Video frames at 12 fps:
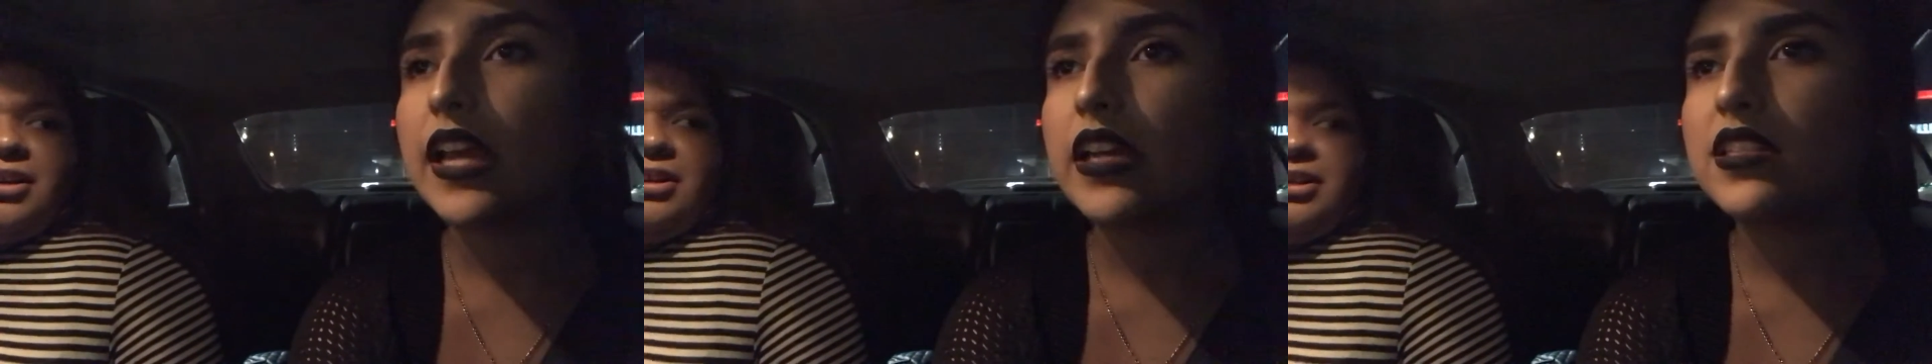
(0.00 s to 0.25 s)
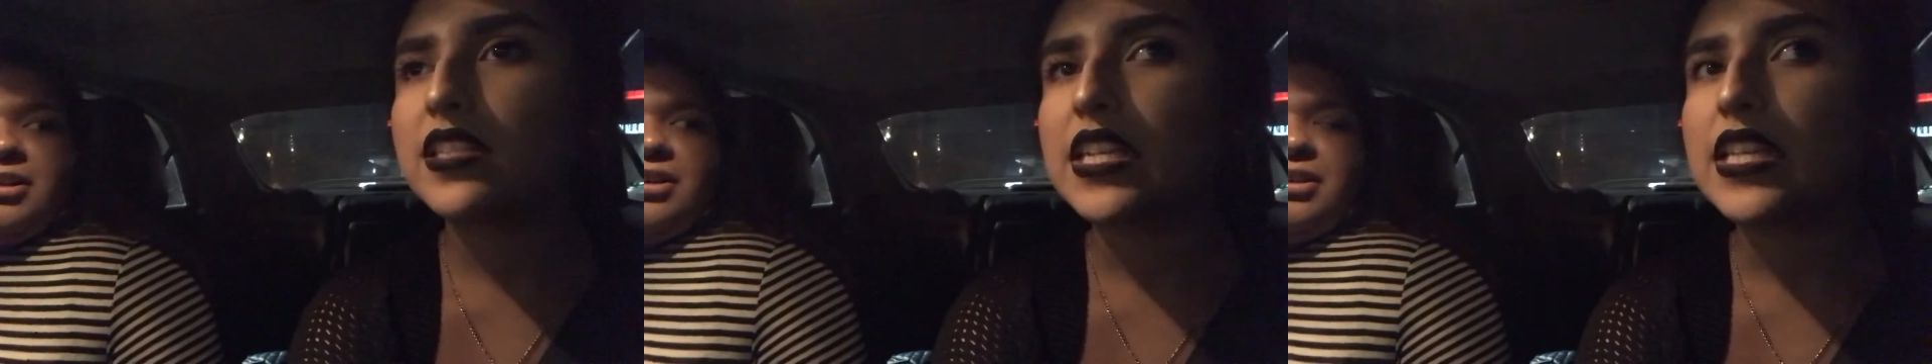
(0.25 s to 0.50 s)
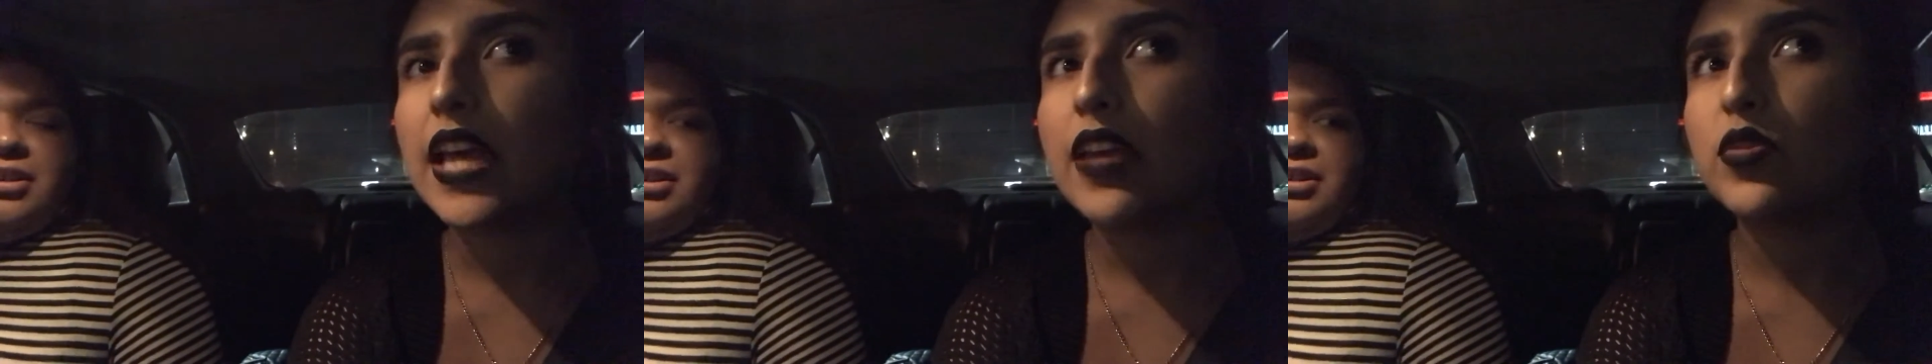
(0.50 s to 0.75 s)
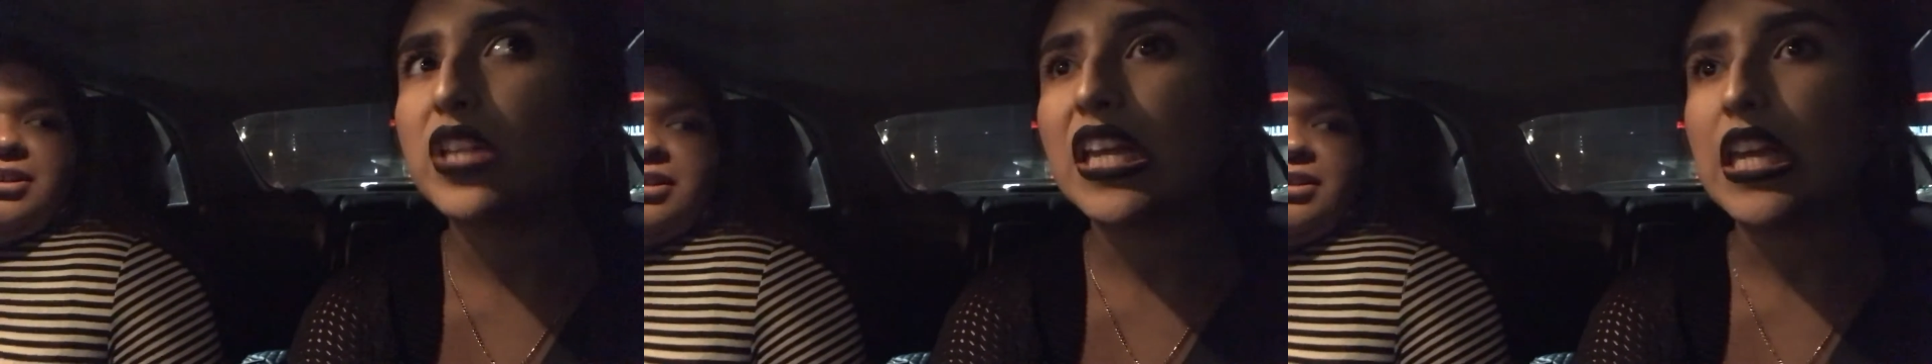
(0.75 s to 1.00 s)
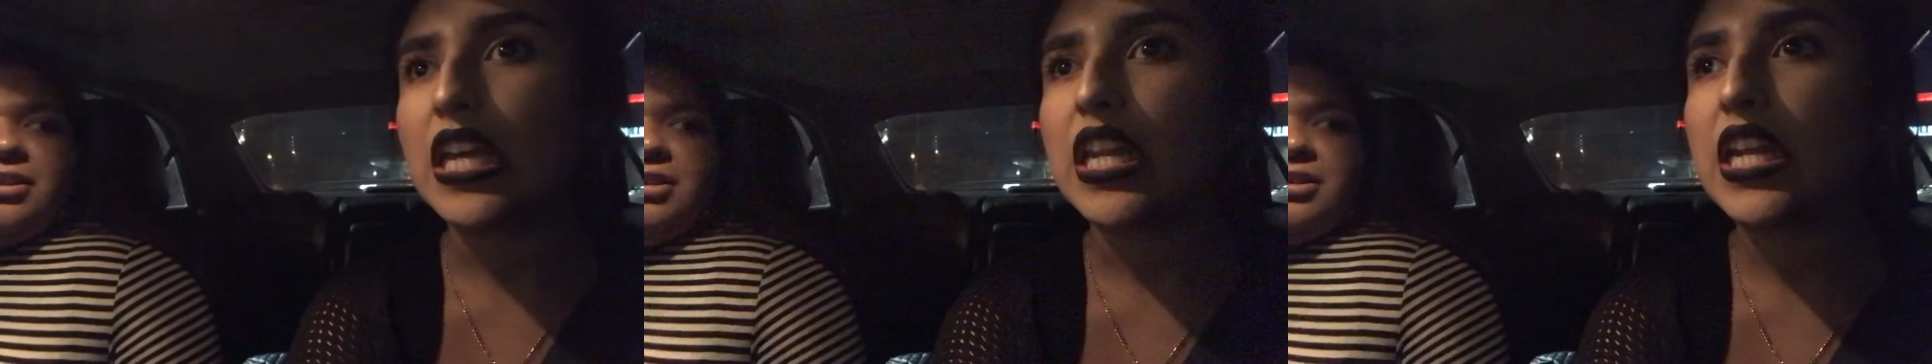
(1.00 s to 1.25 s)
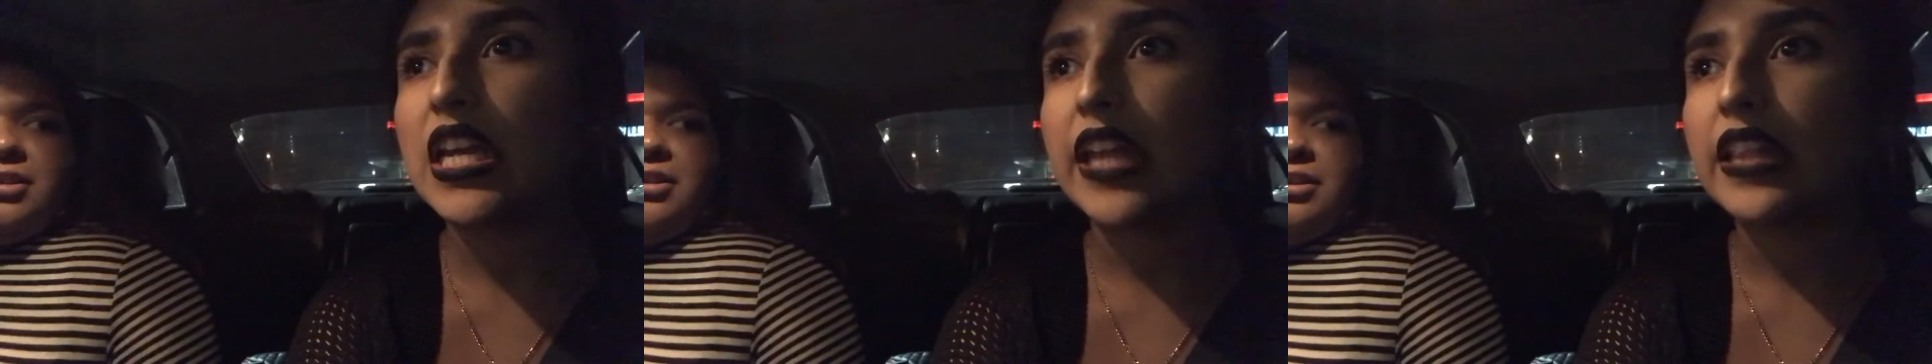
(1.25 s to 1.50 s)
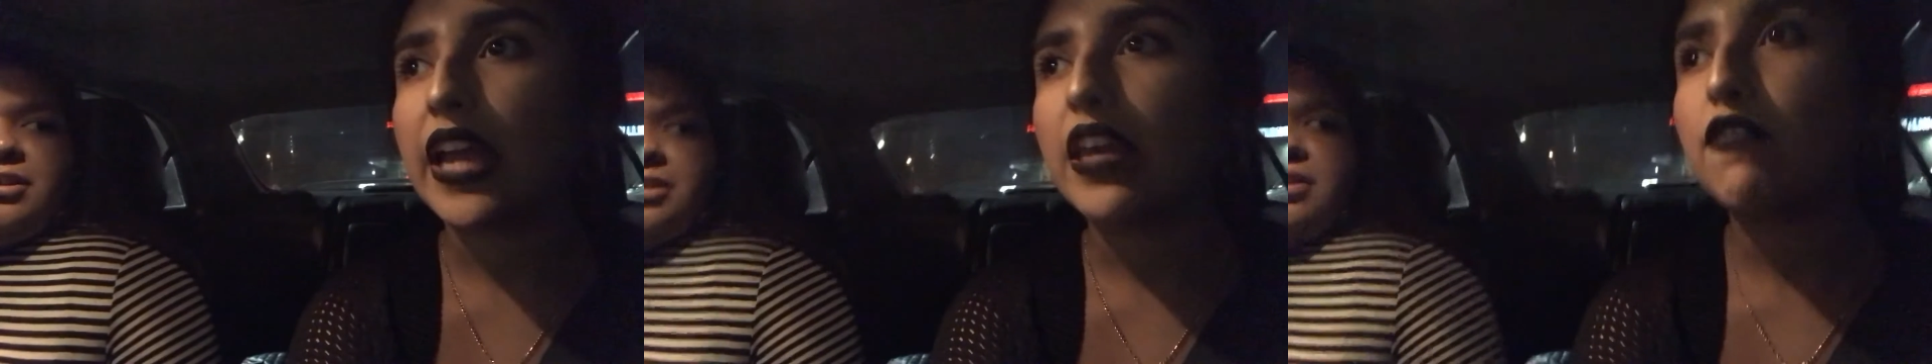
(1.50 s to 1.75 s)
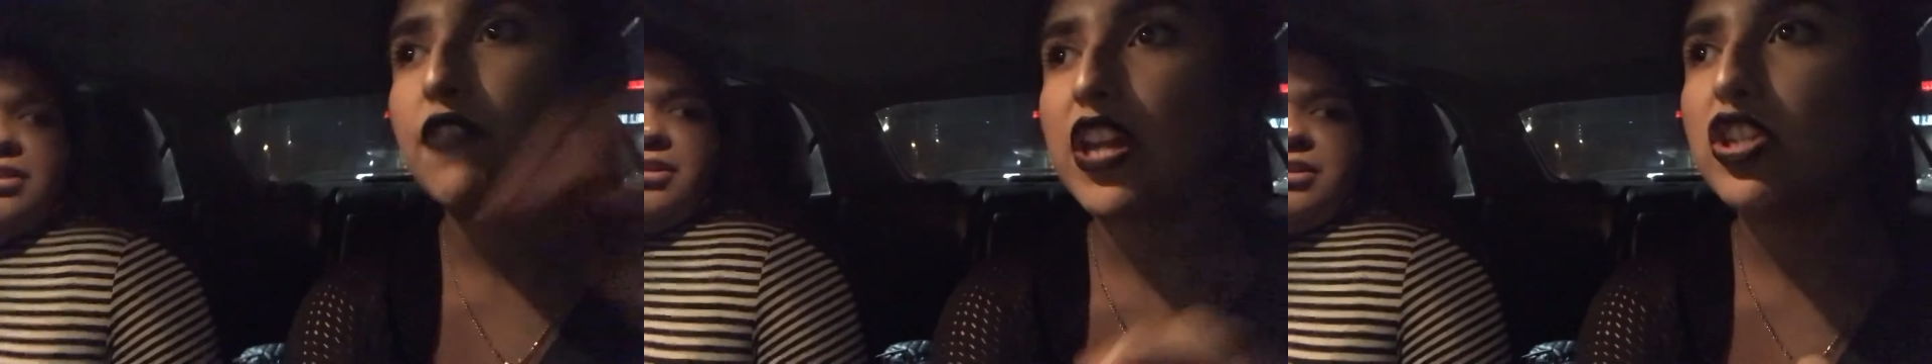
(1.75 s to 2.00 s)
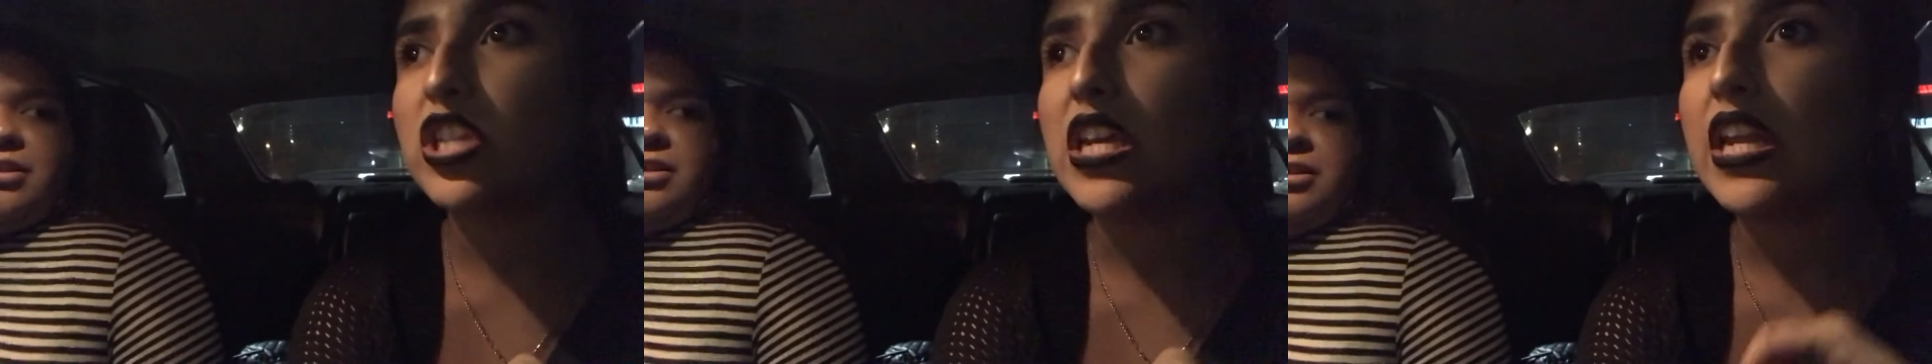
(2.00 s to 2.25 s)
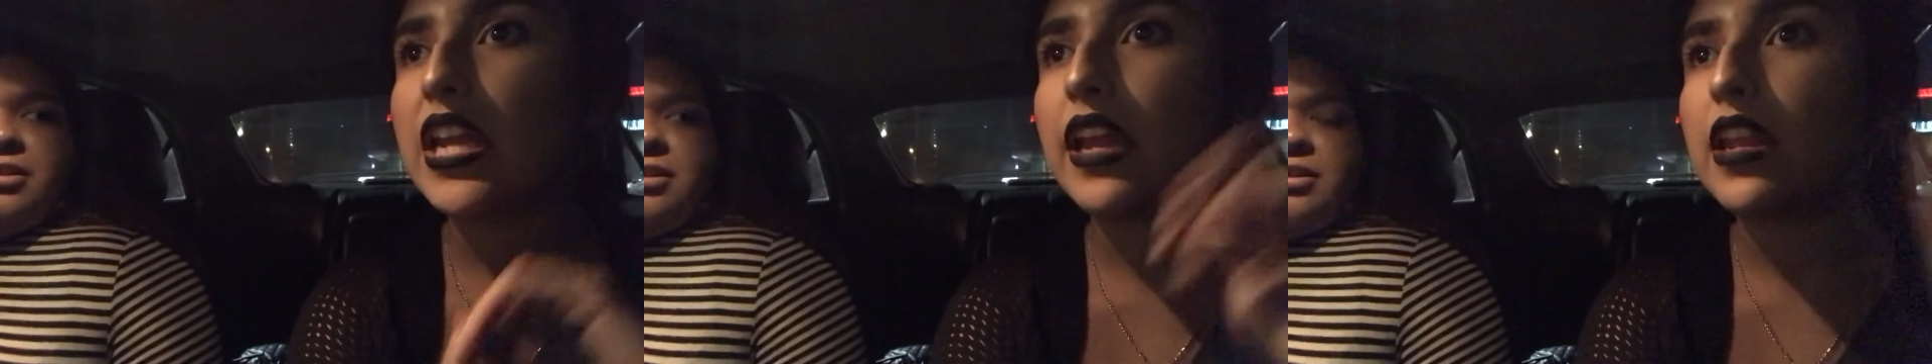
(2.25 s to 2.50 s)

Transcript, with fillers: I could see that he was like eating and that he finished eating